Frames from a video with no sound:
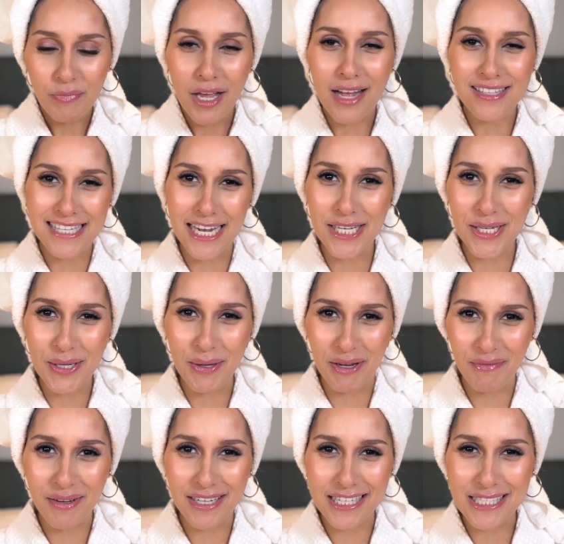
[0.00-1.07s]
I'll tell you a
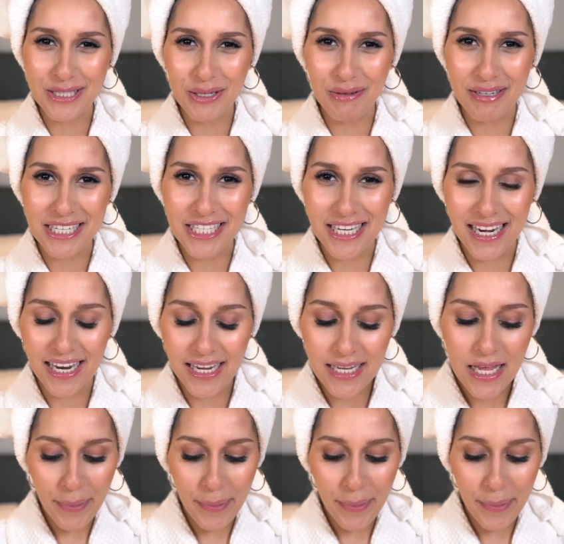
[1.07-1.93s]
quick funny story, shall I?